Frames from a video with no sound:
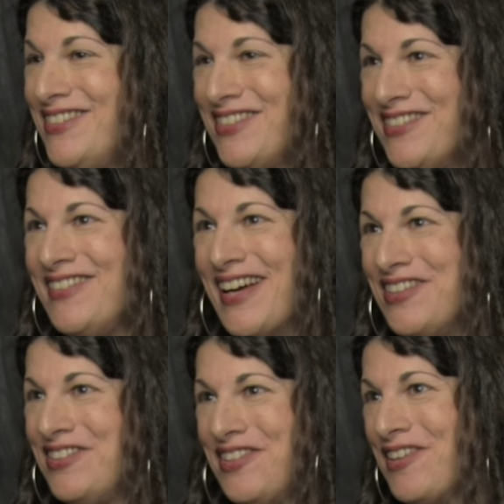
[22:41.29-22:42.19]
You can do that.
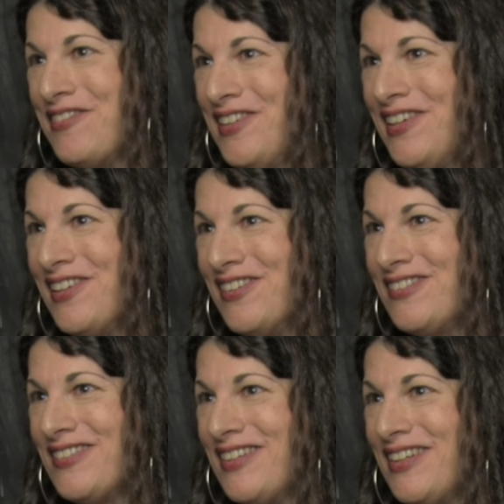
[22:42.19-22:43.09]
You can do that for
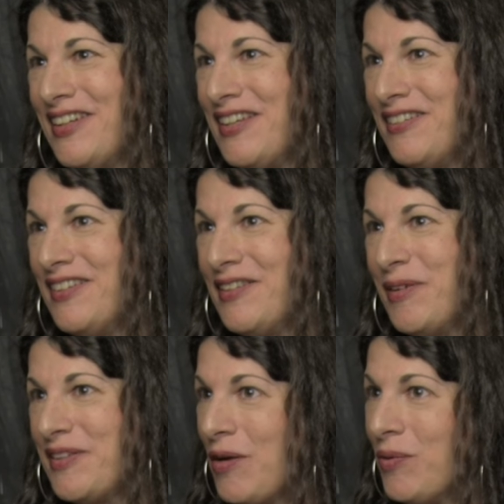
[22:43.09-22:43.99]
years and
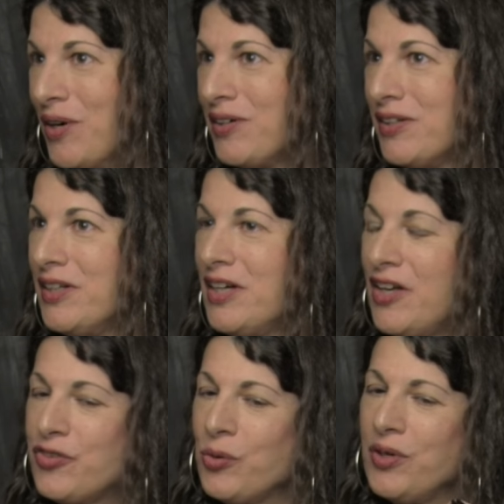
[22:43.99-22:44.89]
make that work.
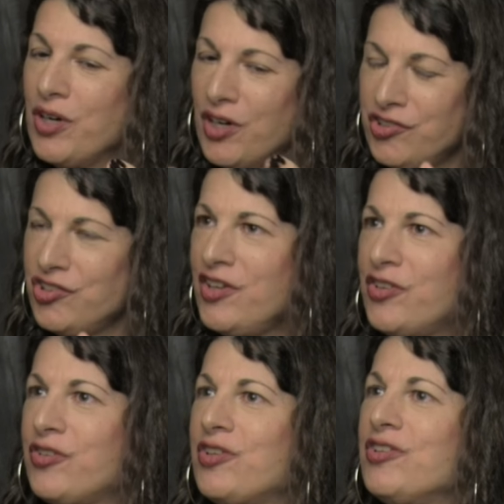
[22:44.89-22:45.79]
And so her
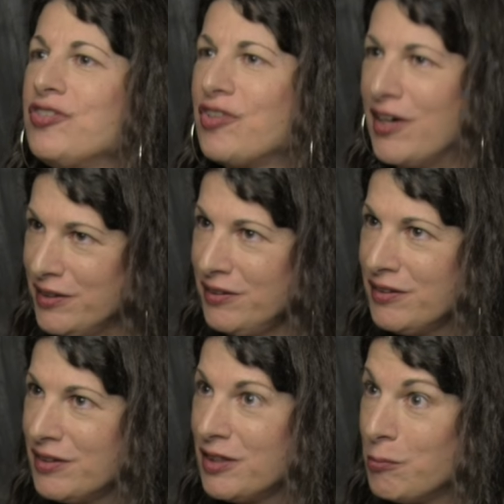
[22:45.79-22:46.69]
choices are constrained,
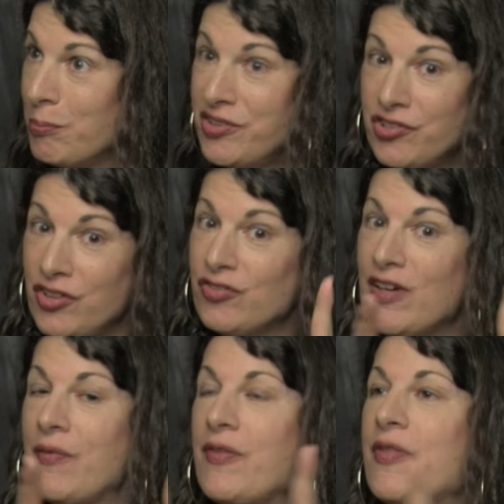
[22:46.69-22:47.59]
but she's
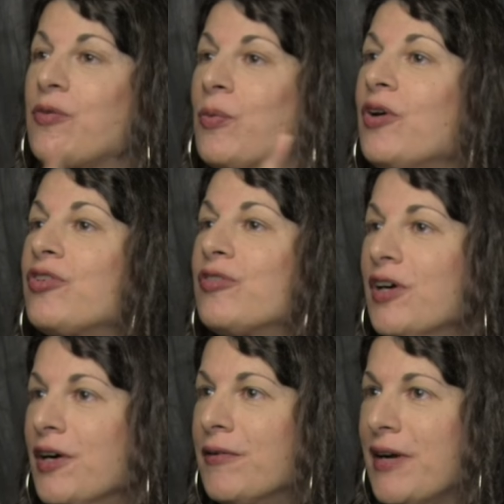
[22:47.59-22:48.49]
found that this works for
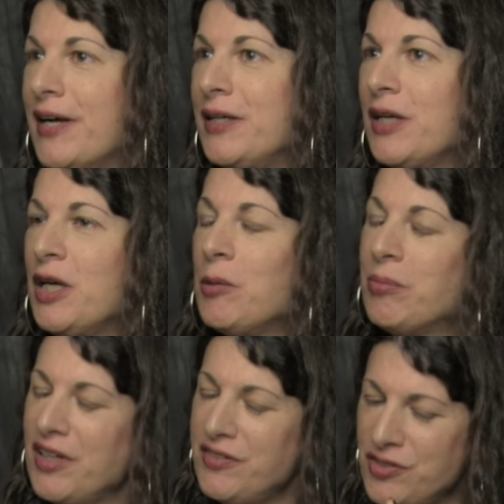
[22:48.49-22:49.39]
her, right?
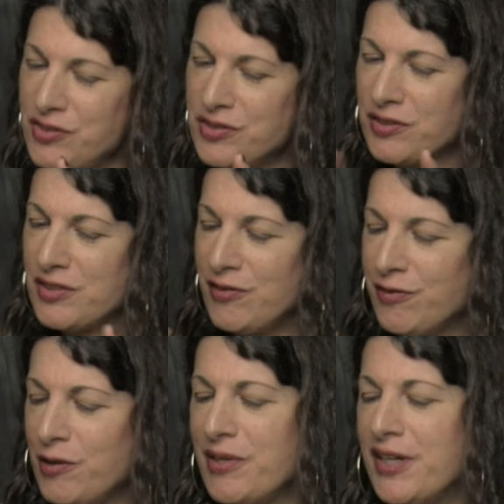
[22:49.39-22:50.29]
But let's just say
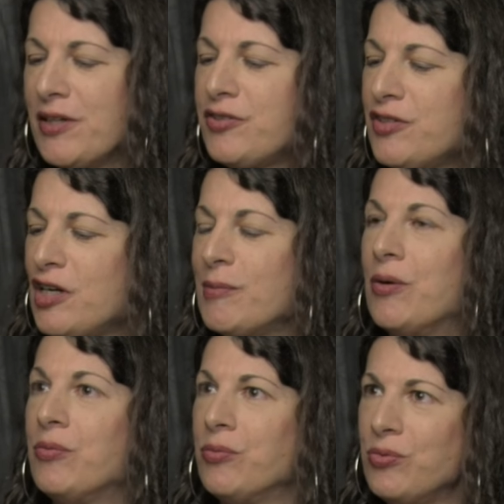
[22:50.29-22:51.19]
for a minute, let's talk
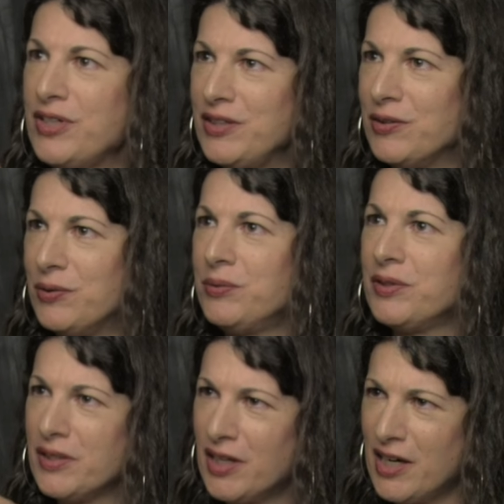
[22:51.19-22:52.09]
about real,
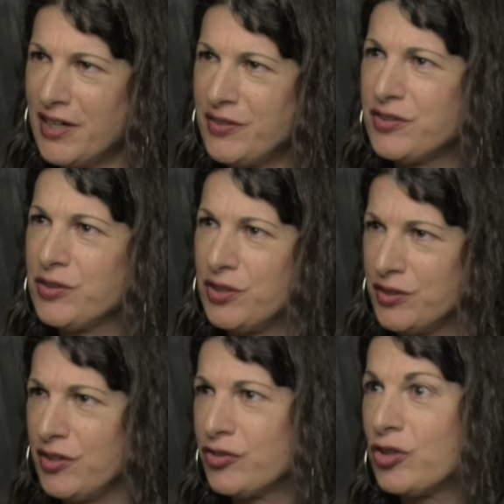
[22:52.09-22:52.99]

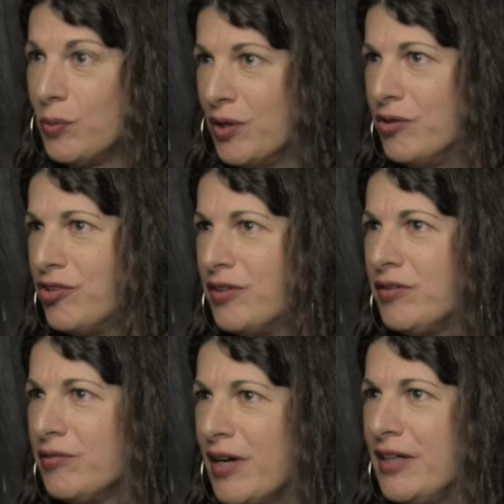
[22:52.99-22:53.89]
honest-to-goodness coercion,
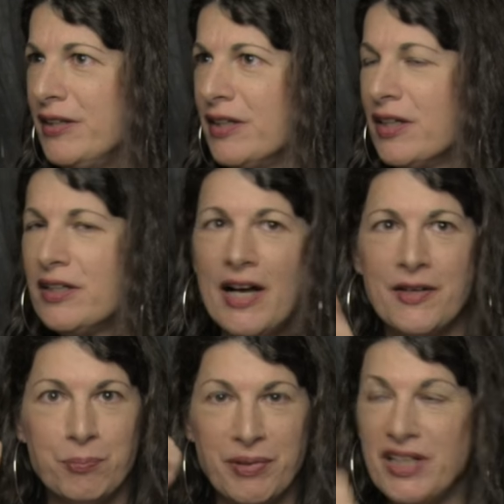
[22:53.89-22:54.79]
right?
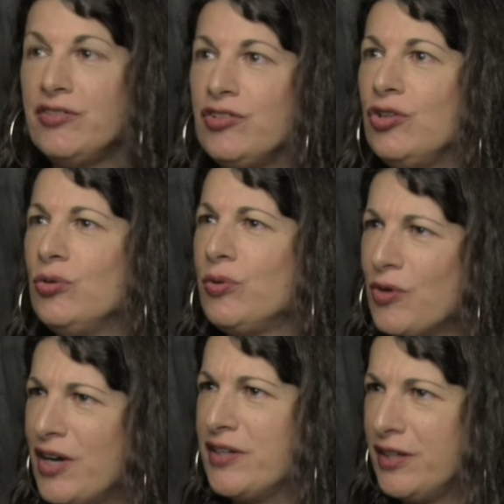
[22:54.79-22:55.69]
Guys beating you,
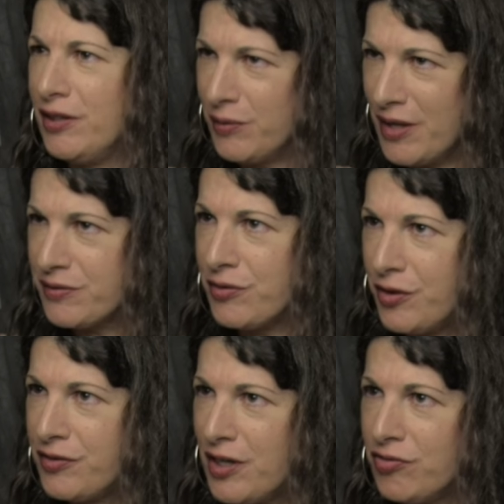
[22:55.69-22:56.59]
threatening you, that sort
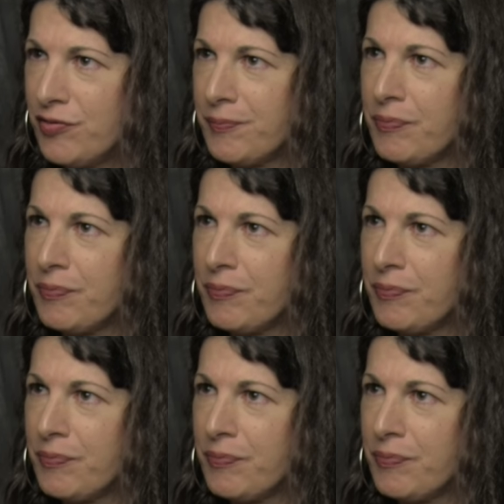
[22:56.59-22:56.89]
of stuff.